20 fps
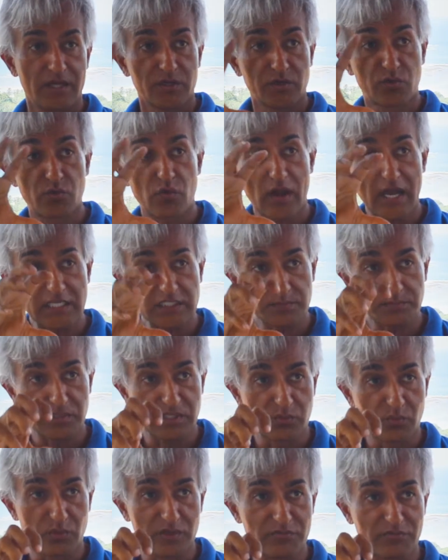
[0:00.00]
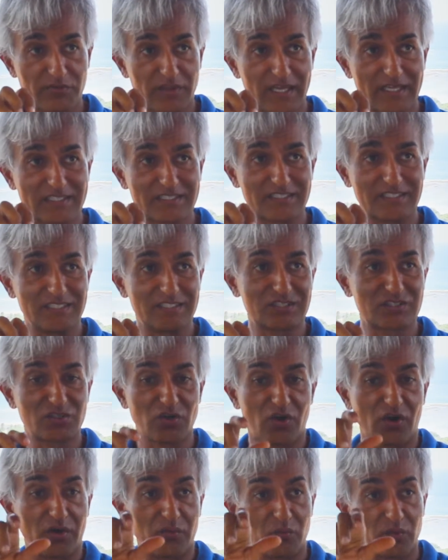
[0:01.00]
Grasping reflexes
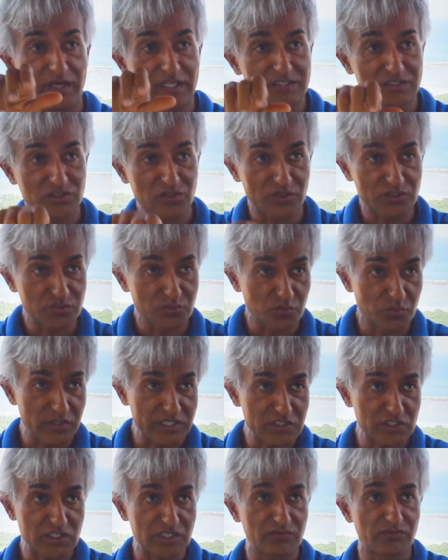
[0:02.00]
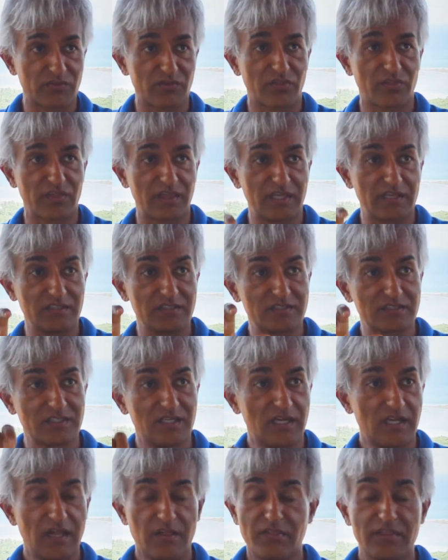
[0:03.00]
start when it starts reaching for things.
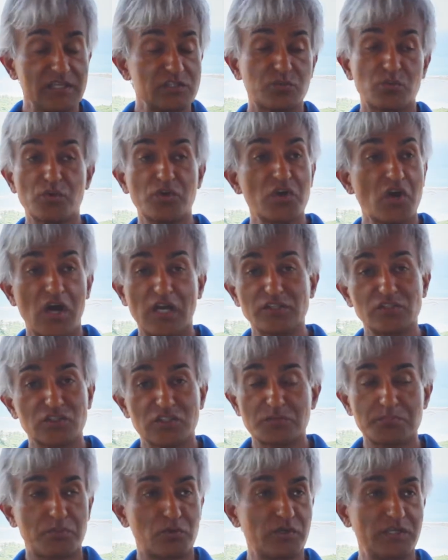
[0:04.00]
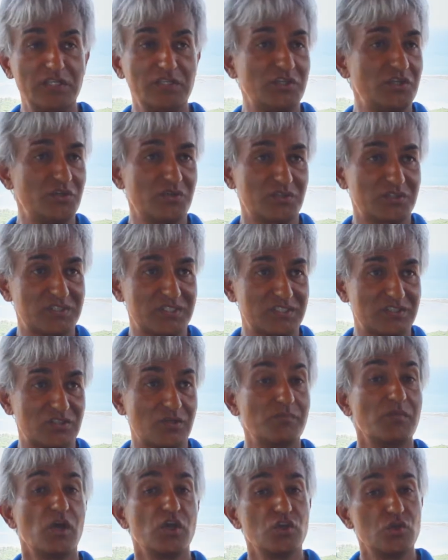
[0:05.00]
These were not just put into your
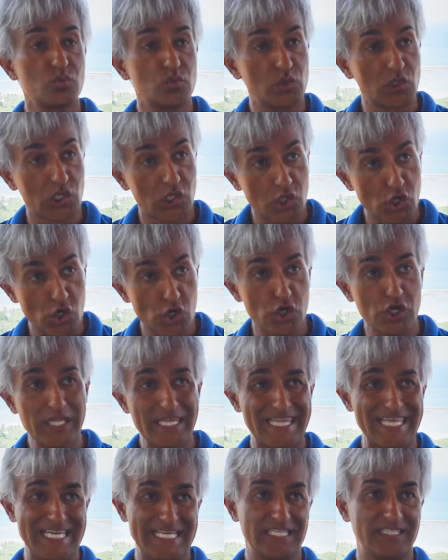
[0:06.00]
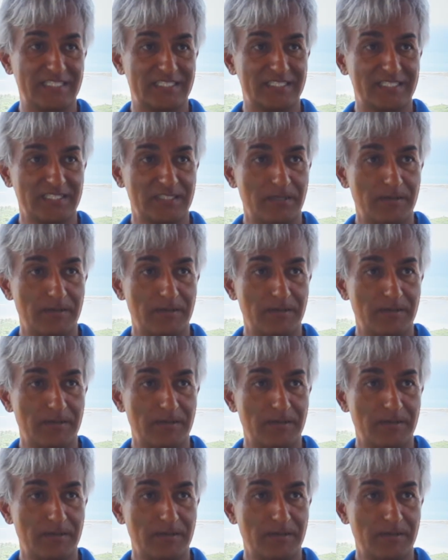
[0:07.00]
system, you learned these.